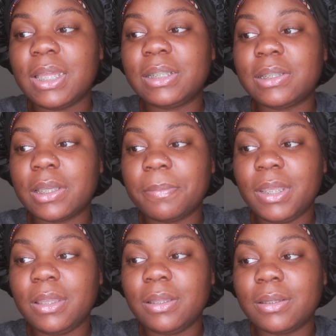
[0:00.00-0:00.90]
it took
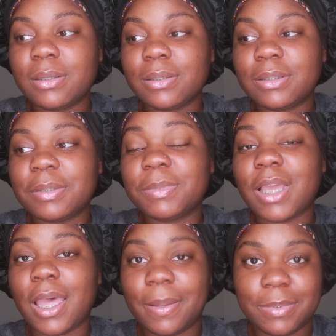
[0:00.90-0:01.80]
me some
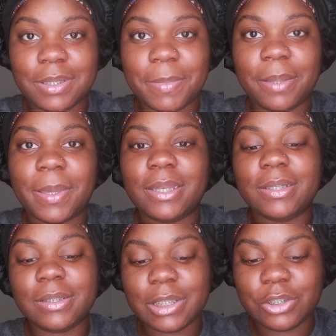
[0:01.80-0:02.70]
time to make my
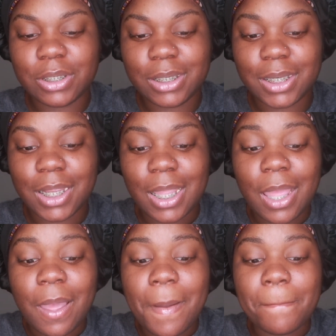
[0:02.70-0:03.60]
decision
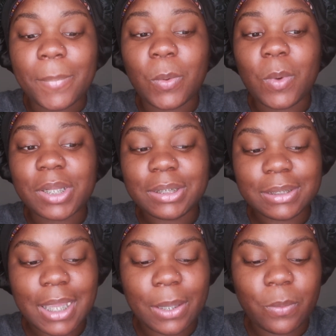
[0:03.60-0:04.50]
but
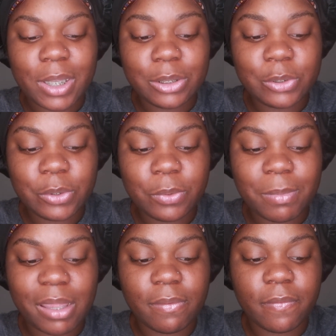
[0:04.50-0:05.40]
once i went to
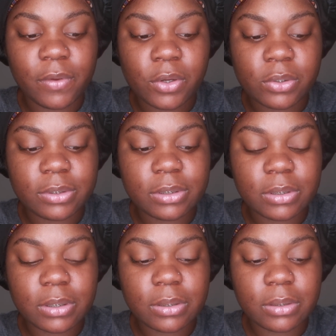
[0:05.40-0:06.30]
my
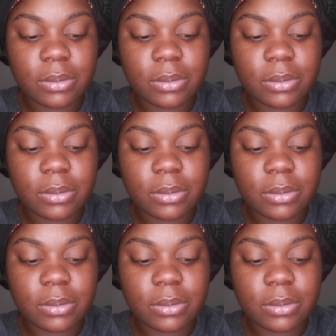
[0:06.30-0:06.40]
first